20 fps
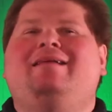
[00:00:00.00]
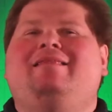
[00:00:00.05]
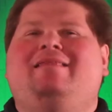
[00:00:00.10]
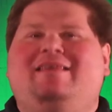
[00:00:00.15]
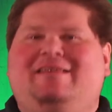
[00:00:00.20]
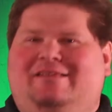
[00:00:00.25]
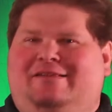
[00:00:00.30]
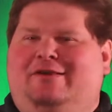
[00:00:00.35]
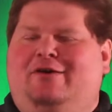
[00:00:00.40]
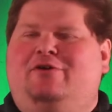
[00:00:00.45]

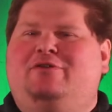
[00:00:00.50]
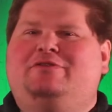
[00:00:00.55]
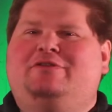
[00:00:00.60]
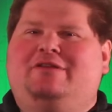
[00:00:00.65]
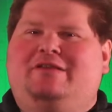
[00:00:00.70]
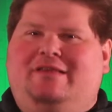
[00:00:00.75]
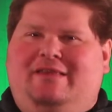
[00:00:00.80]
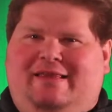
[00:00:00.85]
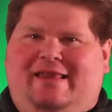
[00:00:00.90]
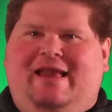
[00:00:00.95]
this
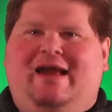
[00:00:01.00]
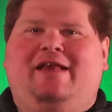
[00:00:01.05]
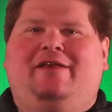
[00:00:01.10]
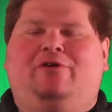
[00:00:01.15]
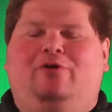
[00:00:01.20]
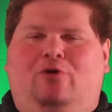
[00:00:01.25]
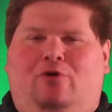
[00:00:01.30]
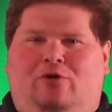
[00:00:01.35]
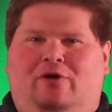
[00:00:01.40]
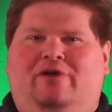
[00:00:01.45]
goes into the
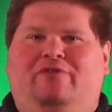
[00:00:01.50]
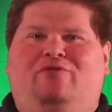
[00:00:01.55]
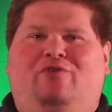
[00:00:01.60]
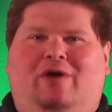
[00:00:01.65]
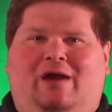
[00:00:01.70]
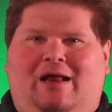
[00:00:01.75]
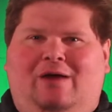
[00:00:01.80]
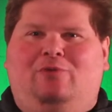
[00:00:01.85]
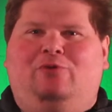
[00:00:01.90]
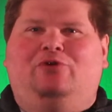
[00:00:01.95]
category of
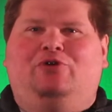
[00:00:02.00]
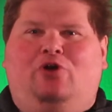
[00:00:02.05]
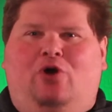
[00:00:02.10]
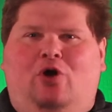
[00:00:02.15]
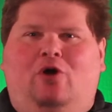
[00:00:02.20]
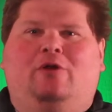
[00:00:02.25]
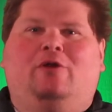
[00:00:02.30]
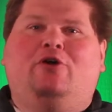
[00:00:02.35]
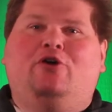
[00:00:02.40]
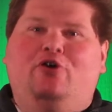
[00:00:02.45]
what I would
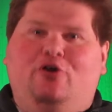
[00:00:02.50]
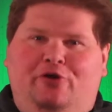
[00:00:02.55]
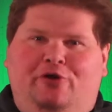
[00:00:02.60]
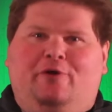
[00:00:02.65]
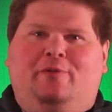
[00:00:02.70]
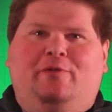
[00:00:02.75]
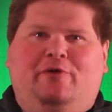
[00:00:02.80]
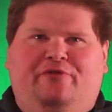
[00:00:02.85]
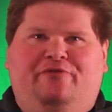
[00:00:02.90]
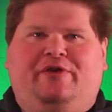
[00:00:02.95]
call a
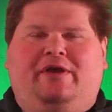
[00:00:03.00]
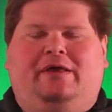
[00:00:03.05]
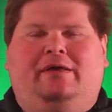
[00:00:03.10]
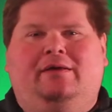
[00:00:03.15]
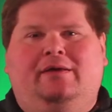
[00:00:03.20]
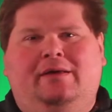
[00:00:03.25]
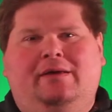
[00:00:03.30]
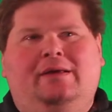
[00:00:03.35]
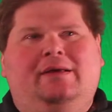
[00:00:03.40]
hooter movie.